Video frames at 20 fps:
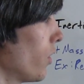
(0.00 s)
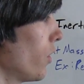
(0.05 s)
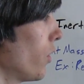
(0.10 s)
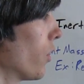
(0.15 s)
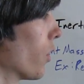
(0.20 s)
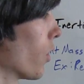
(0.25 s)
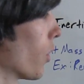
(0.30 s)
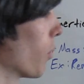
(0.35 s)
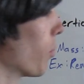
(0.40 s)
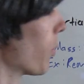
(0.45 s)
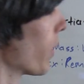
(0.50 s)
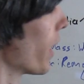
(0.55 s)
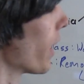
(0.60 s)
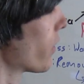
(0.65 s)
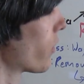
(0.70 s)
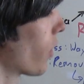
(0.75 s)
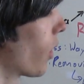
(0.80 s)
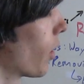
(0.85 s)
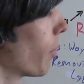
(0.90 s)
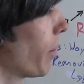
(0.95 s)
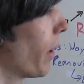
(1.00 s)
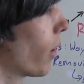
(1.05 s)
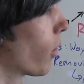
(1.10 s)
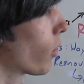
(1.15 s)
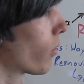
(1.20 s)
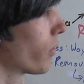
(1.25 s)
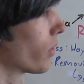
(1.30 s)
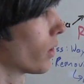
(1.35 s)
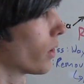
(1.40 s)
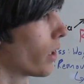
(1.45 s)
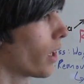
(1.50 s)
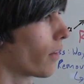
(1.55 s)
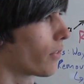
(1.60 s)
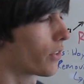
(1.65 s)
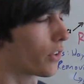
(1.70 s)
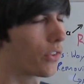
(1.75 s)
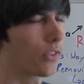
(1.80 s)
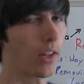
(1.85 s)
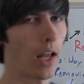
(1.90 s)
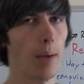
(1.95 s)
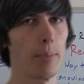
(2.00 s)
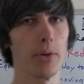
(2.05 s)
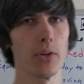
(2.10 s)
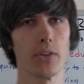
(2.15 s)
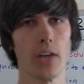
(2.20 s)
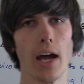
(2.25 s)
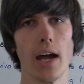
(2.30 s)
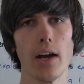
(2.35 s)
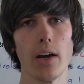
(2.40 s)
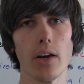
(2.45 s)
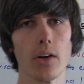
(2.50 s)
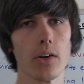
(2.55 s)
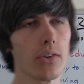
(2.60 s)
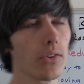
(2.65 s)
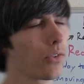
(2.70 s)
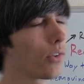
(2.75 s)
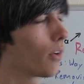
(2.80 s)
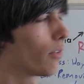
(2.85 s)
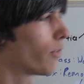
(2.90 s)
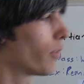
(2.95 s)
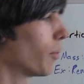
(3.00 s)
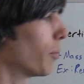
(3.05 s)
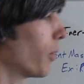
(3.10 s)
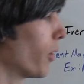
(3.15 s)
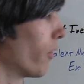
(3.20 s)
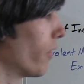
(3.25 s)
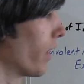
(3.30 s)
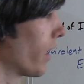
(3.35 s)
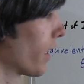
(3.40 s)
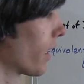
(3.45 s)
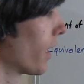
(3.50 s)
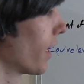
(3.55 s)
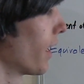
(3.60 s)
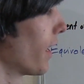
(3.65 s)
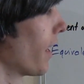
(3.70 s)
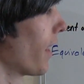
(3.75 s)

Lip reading: your brakes aren't powerful enough to stop your tires from moving,